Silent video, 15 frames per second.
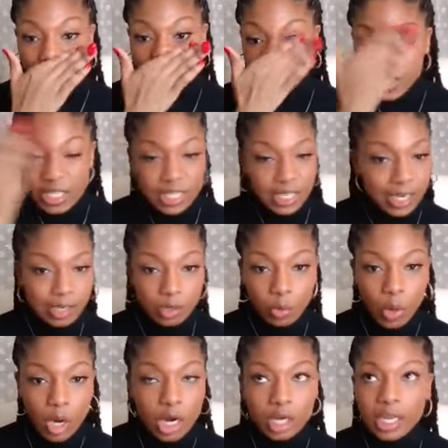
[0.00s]
We see it in the
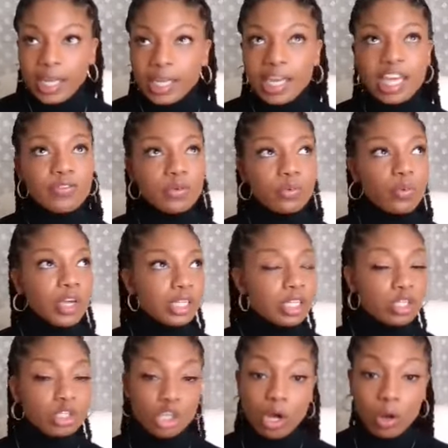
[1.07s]
word, like even with
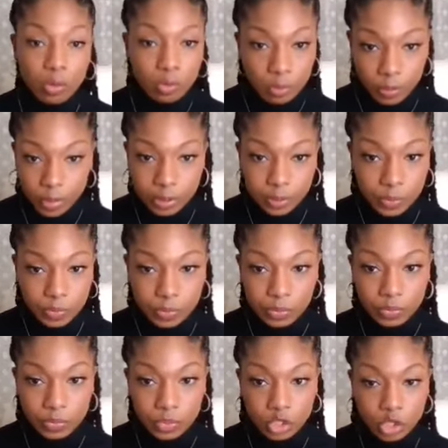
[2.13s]
Job.
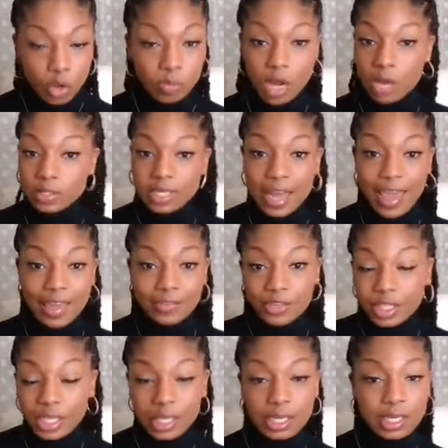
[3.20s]
Job lost
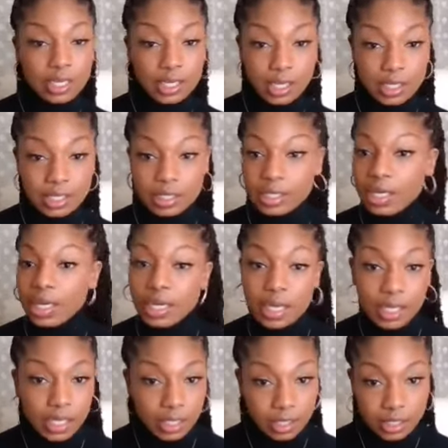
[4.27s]
everything. His
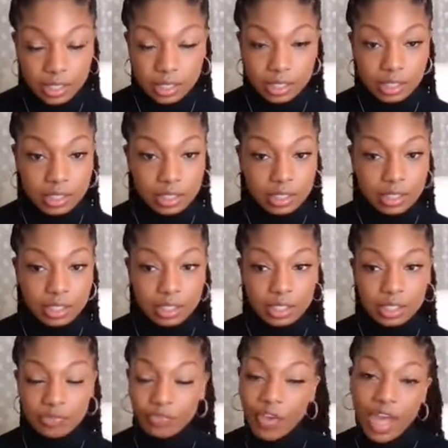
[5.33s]
kids,
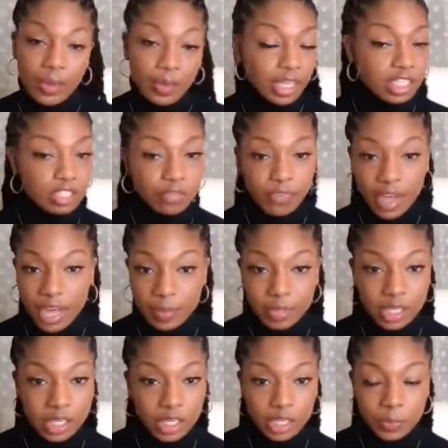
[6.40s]
his
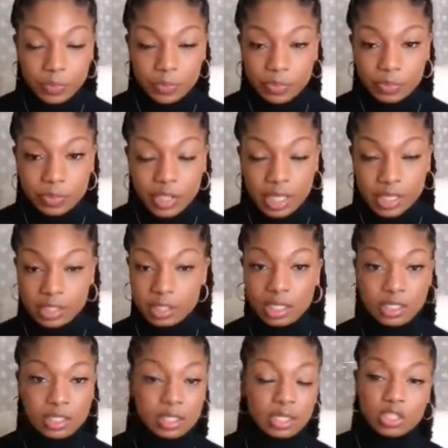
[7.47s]
family,
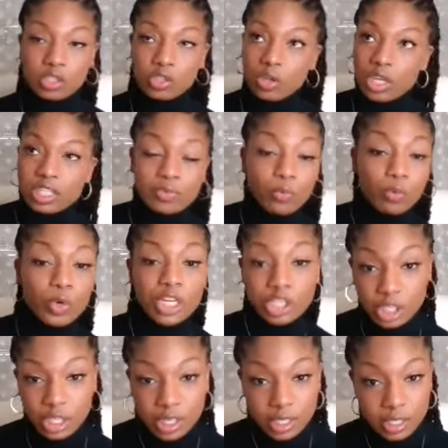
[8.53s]
his
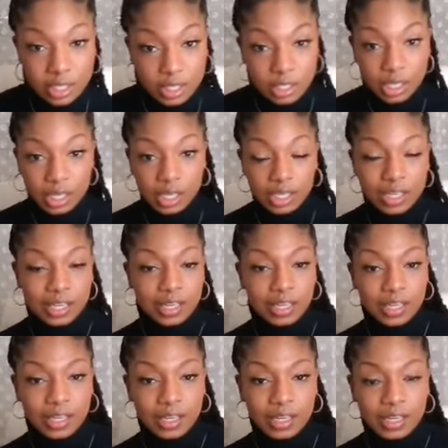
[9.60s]
riches,
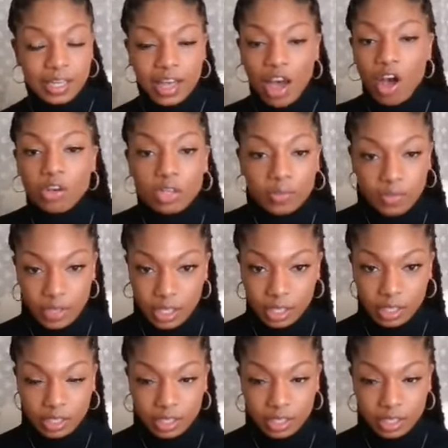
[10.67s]
all of it.